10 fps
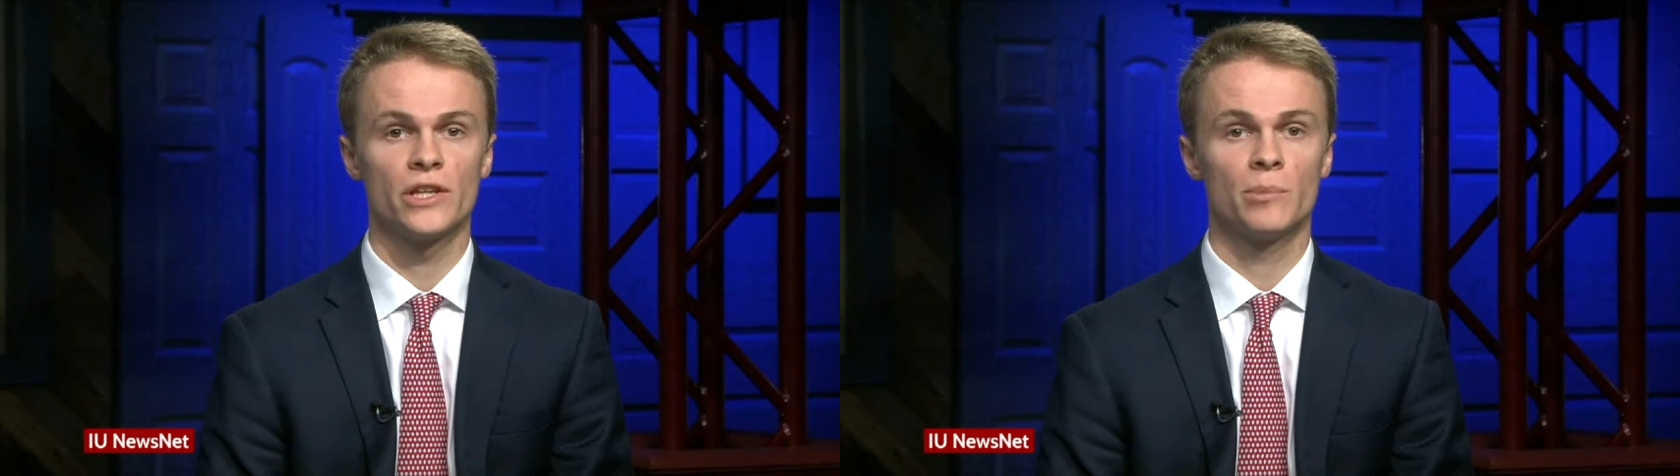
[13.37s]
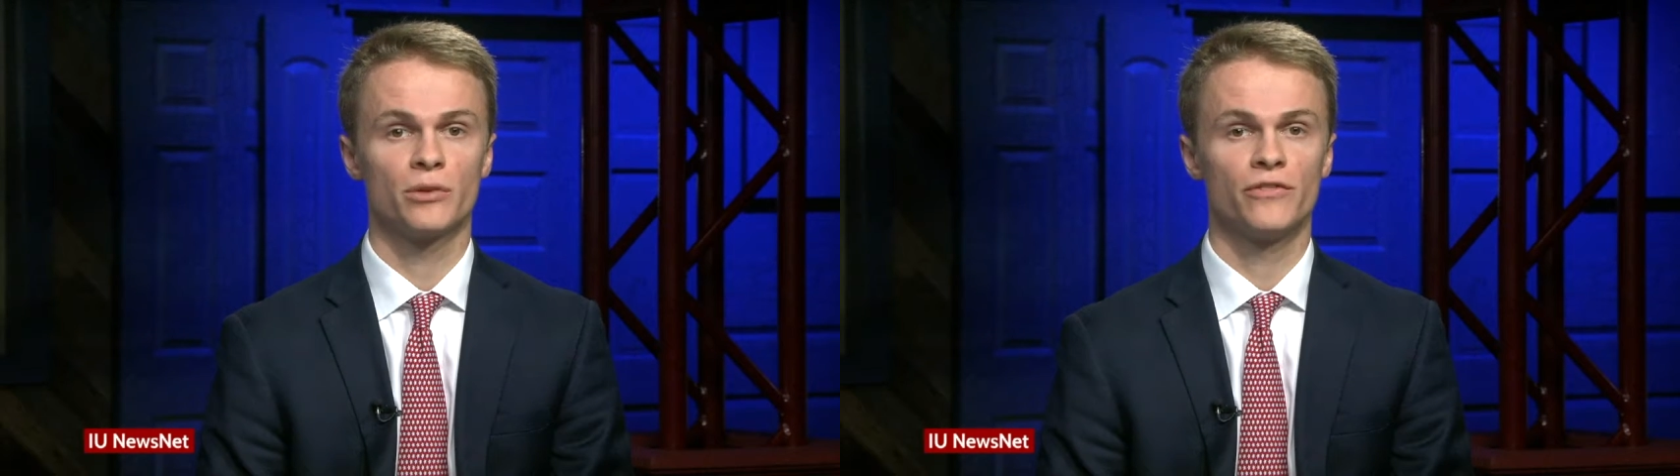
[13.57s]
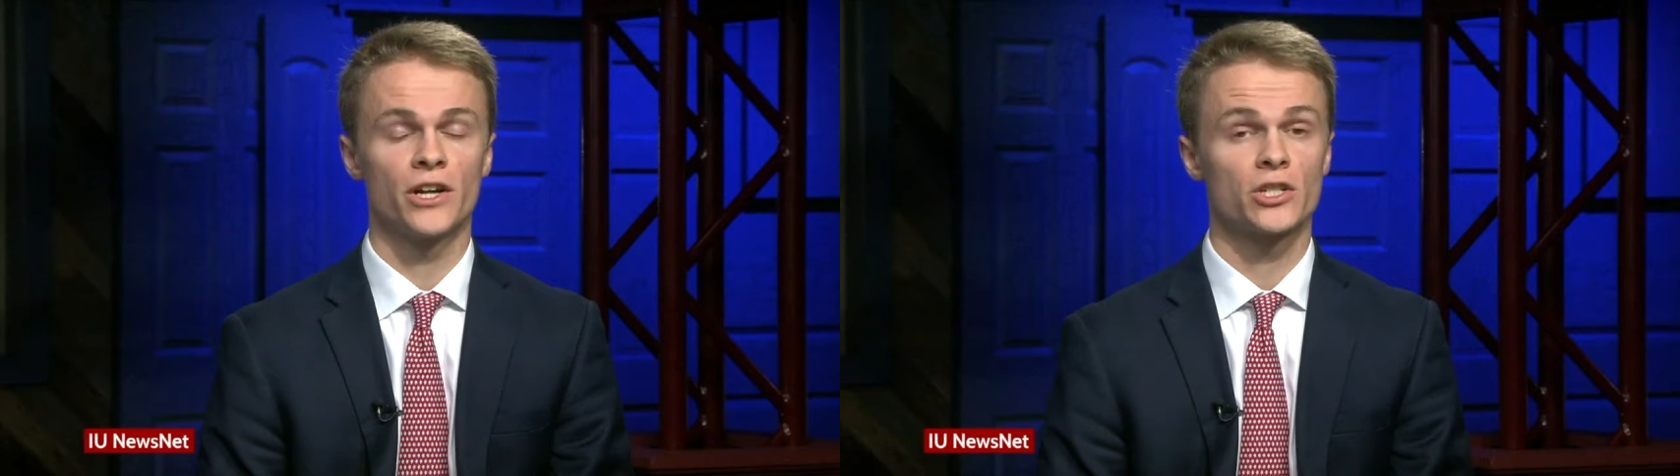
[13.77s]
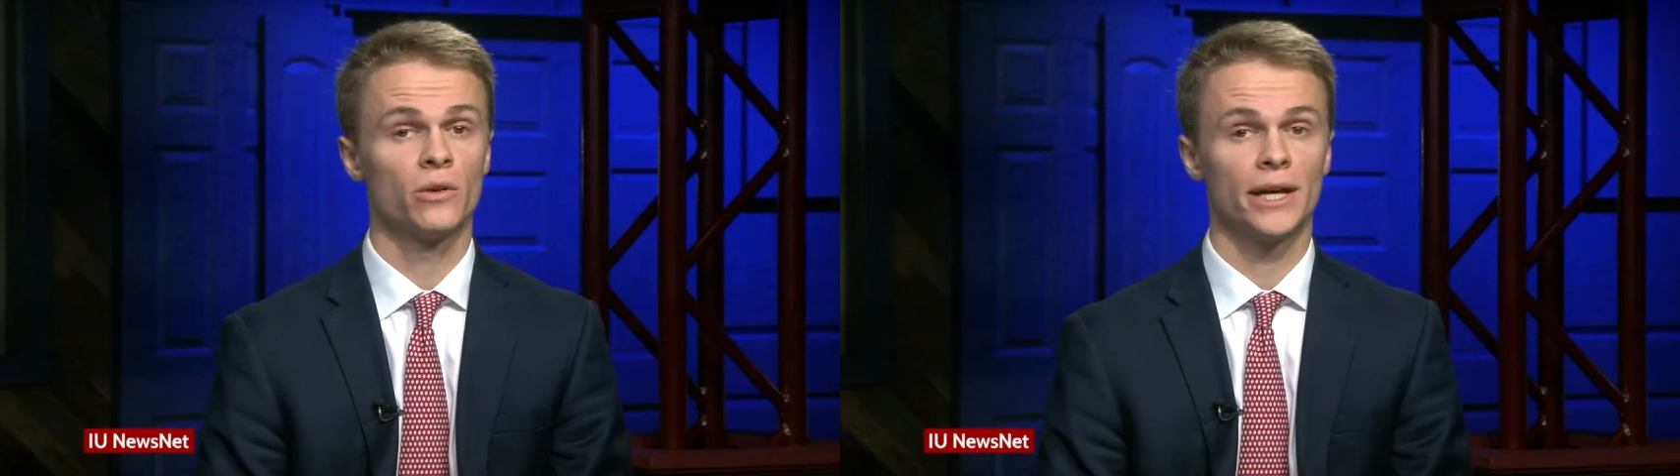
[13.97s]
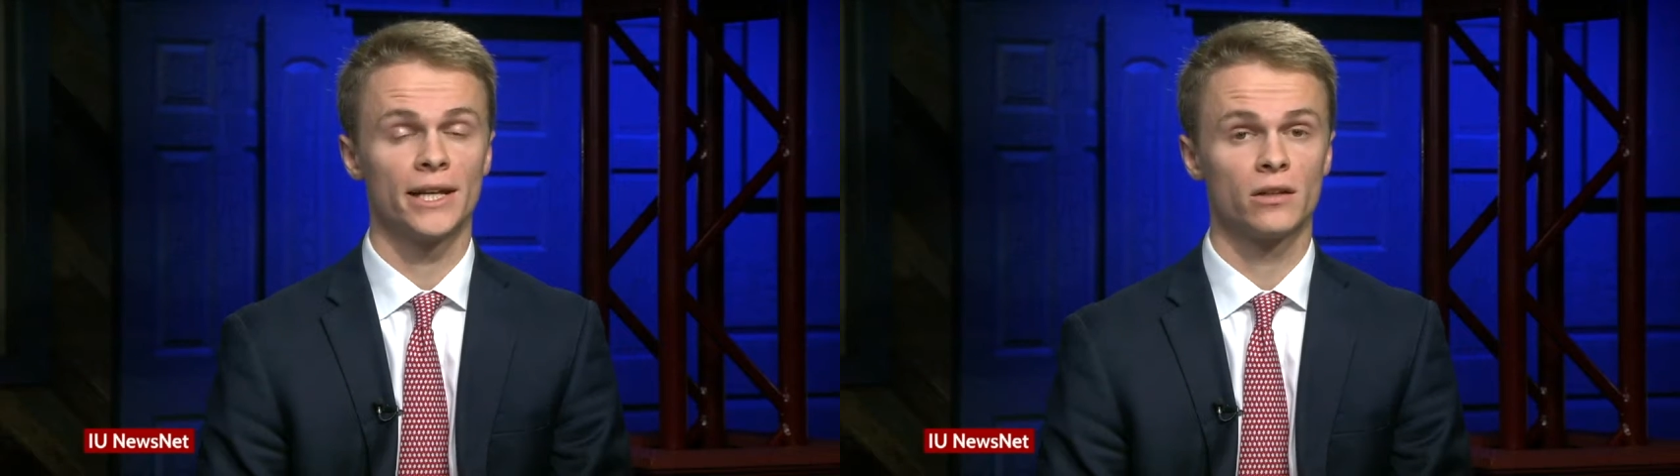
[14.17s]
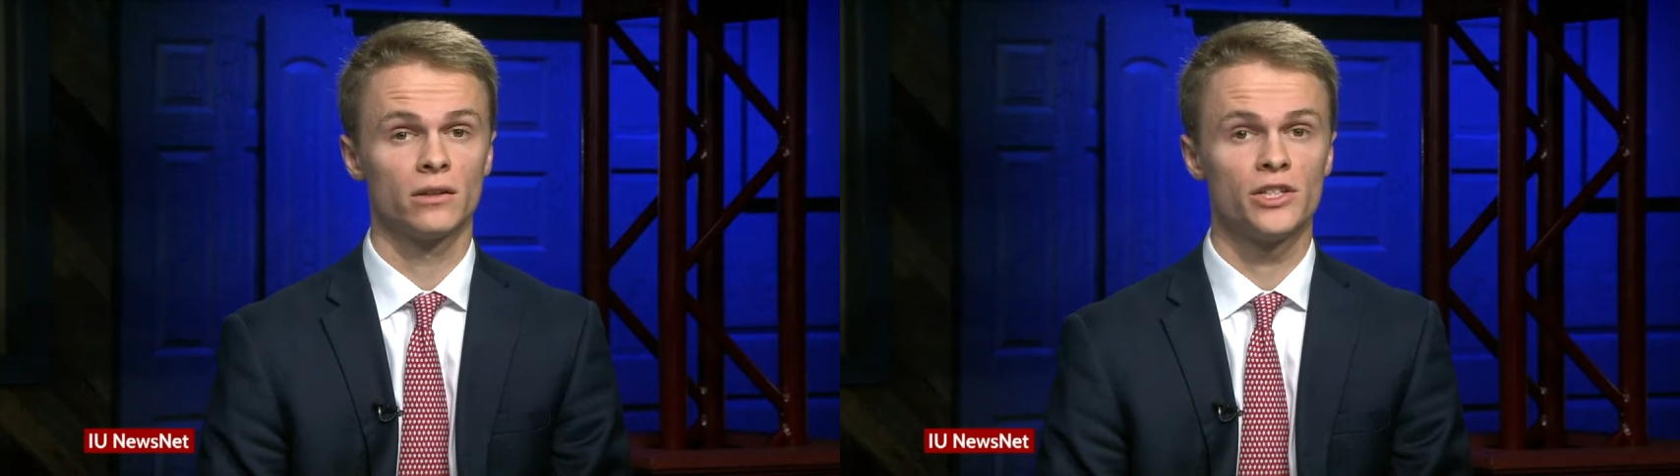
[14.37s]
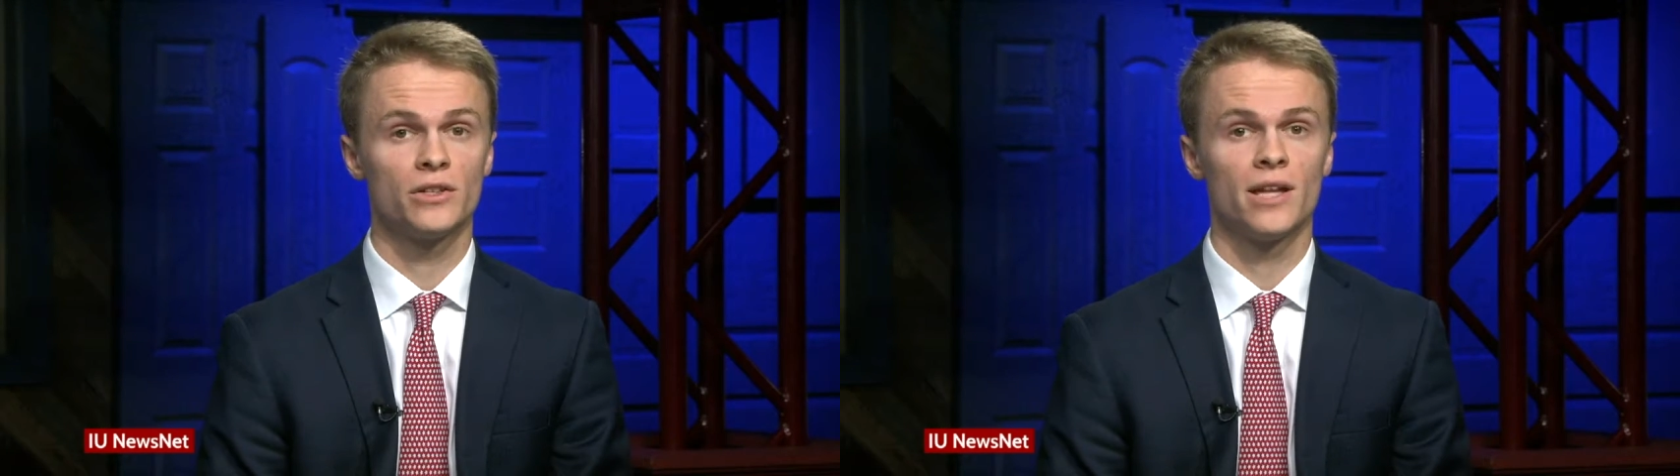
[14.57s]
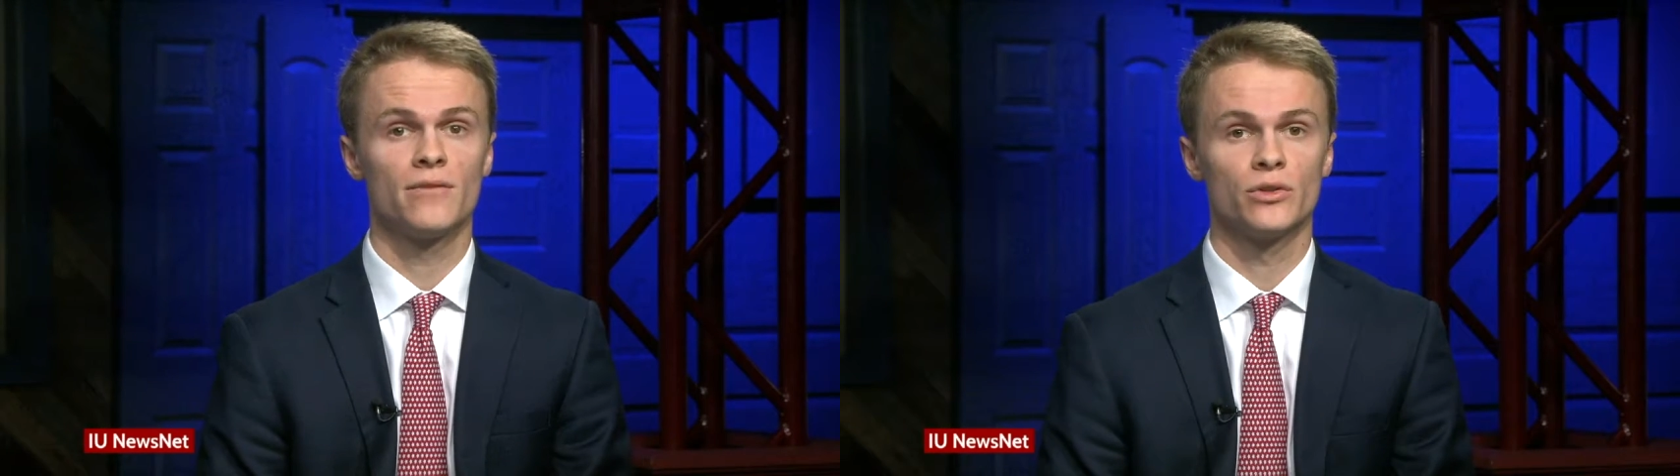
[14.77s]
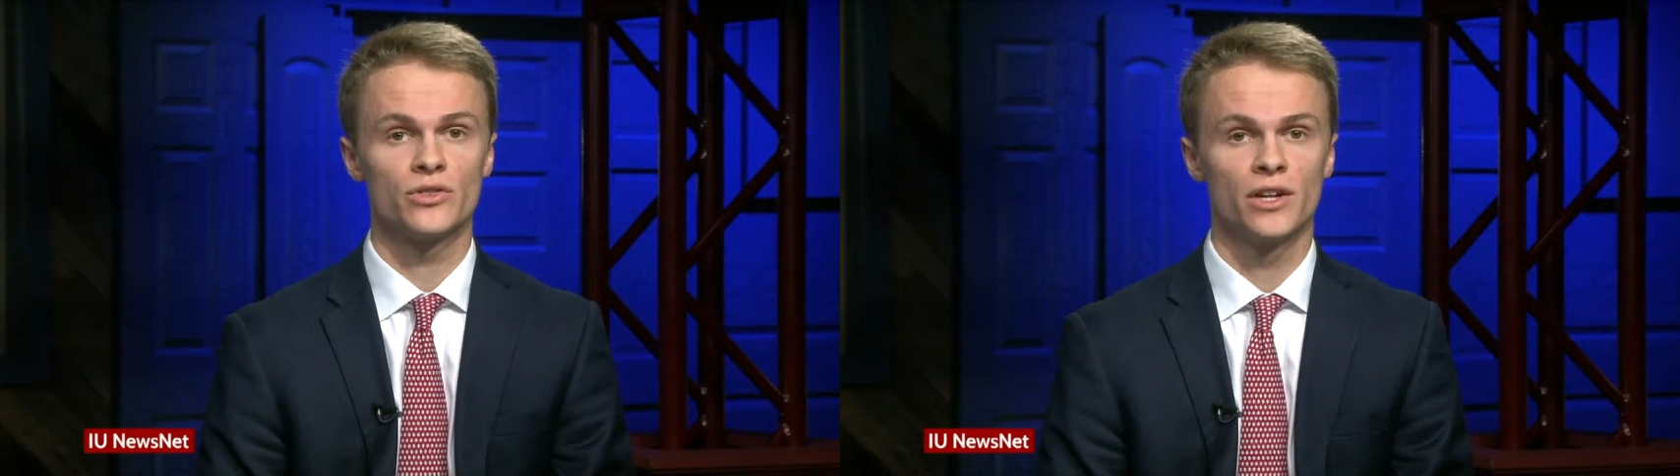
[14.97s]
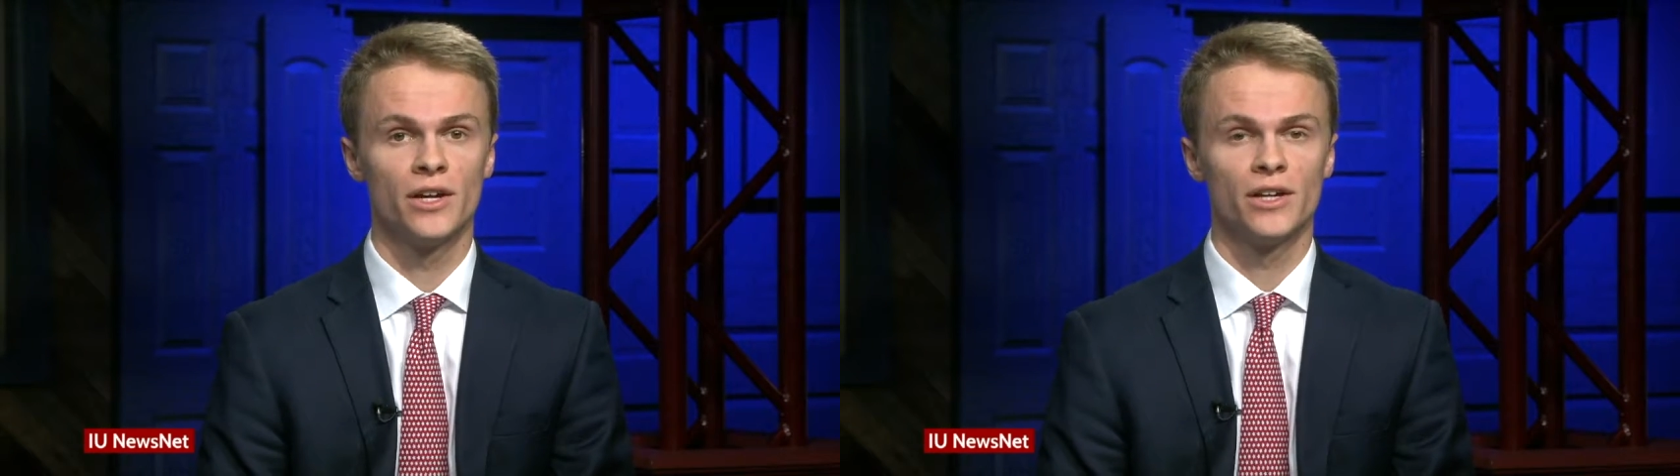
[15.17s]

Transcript: in the professional and collegiate levels.